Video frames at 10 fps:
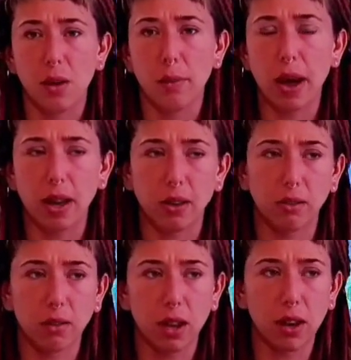
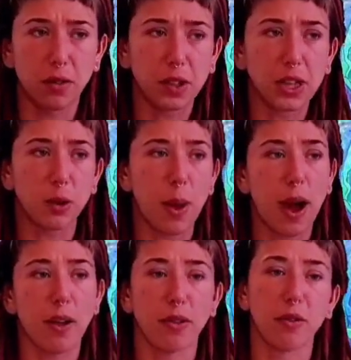my kind of clear
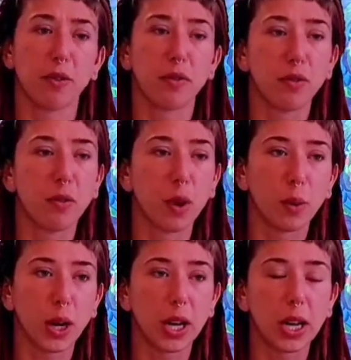path
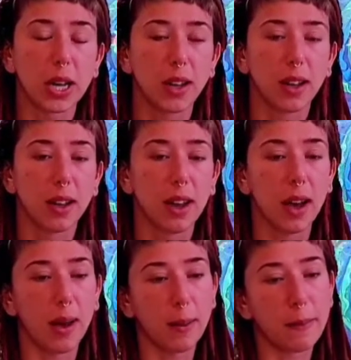forward.
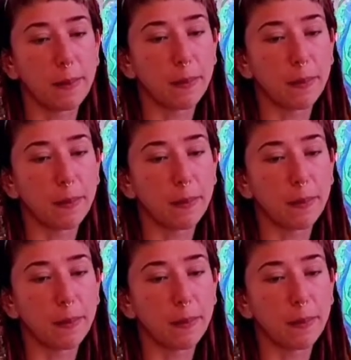I